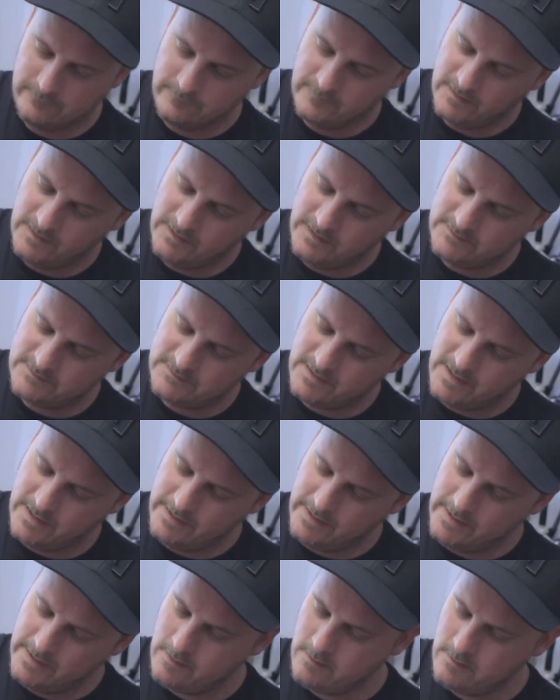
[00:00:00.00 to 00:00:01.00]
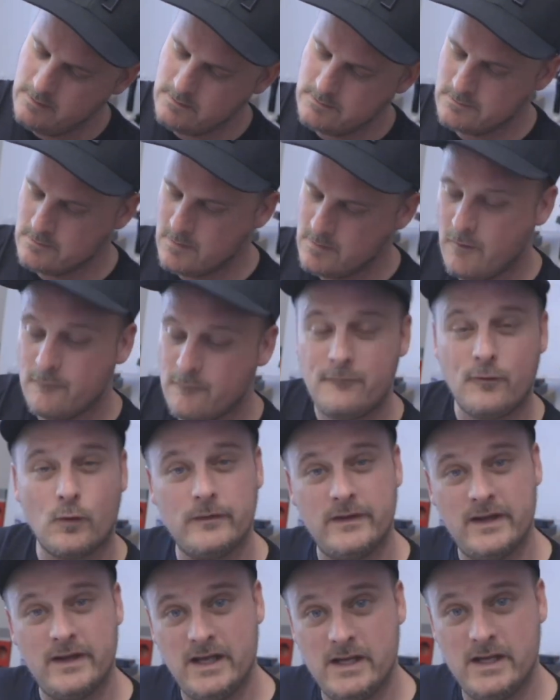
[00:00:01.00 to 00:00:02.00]
Inside here for the
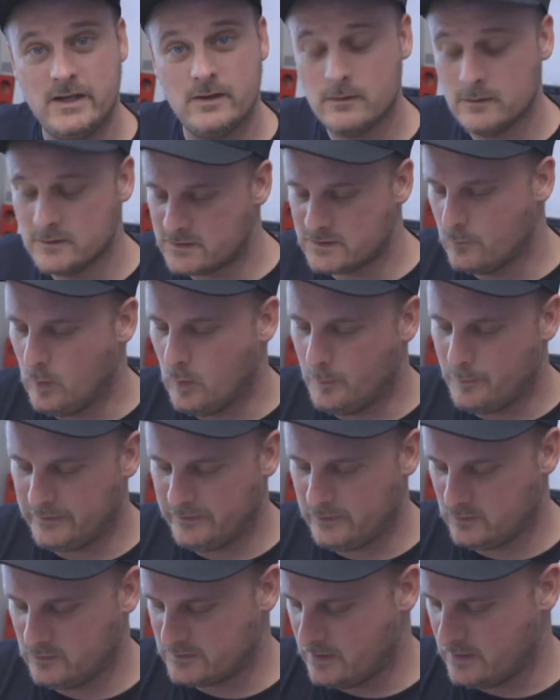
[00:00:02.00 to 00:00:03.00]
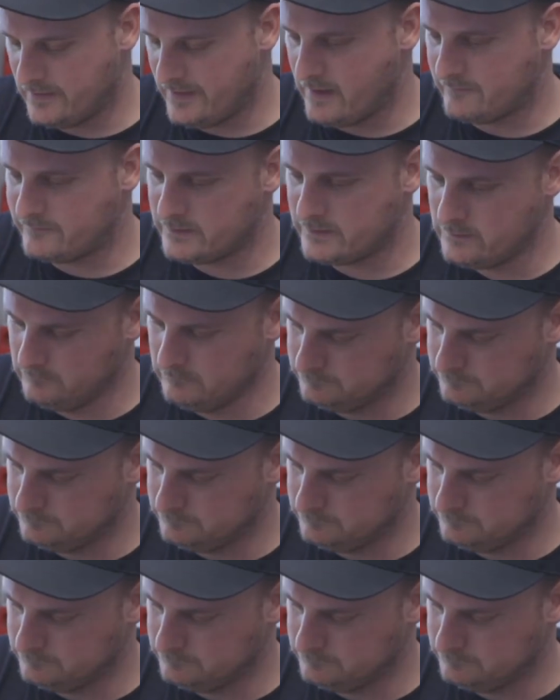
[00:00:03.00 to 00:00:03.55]
ears. We'll put those on after.